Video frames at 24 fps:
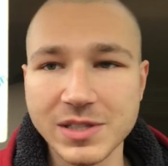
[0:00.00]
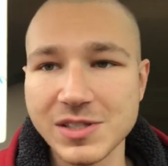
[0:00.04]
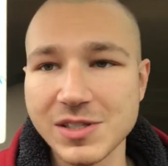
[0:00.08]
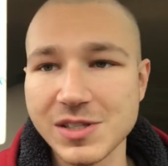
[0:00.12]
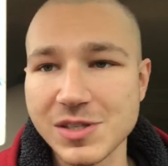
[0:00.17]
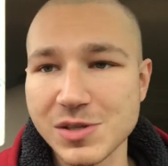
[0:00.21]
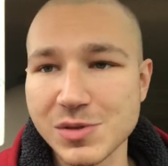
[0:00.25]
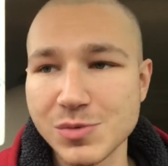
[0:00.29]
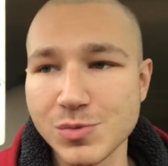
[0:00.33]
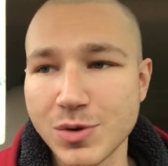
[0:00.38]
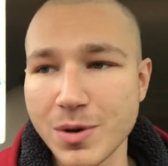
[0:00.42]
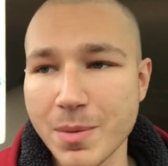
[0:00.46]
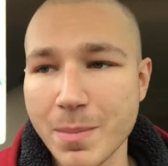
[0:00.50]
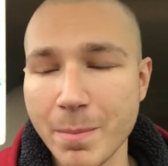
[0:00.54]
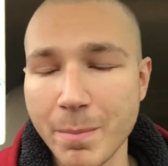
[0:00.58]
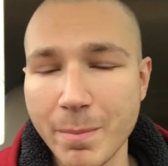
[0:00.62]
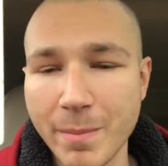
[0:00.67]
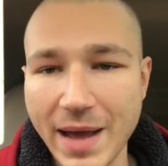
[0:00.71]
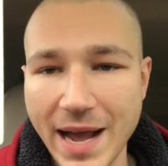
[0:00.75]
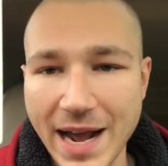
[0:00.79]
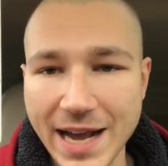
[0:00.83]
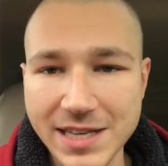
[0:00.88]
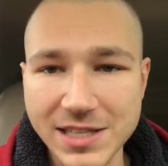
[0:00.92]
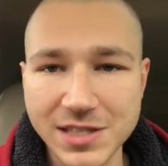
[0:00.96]
This is where
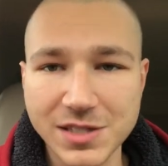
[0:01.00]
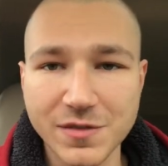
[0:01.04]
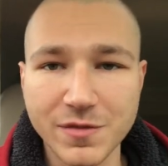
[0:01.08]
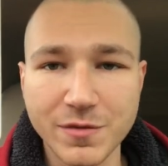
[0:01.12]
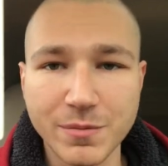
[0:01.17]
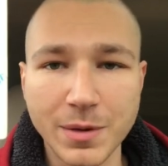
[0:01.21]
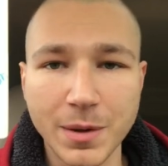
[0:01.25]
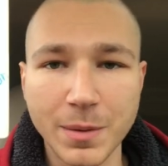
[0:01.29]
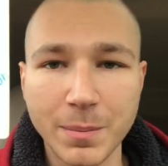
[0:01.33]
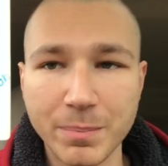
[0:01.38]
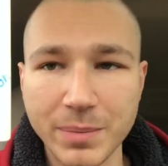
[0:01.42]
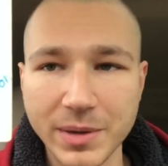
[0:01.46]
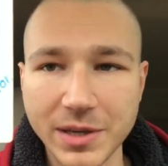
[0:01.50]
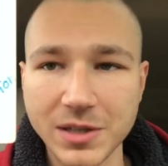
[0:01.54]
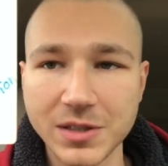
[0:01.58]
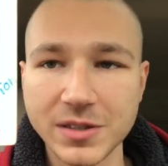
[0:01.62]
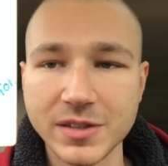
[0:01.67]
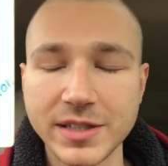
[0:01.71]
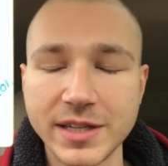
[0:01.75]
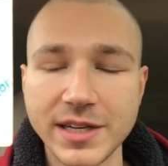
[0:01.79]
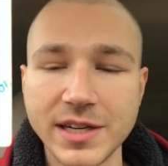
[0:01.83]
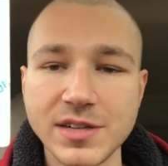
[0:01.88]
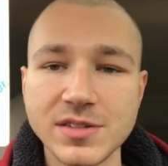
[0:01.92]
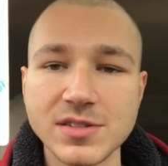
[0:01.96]
massive
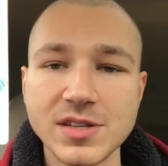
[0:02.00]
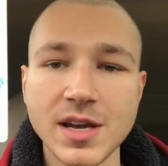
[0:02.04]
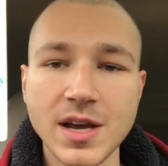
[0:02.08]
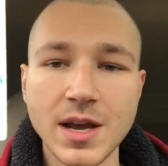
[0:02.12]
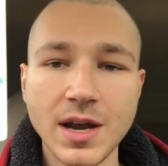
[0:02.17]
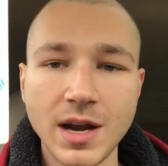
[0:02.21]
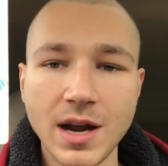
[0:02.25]
abilities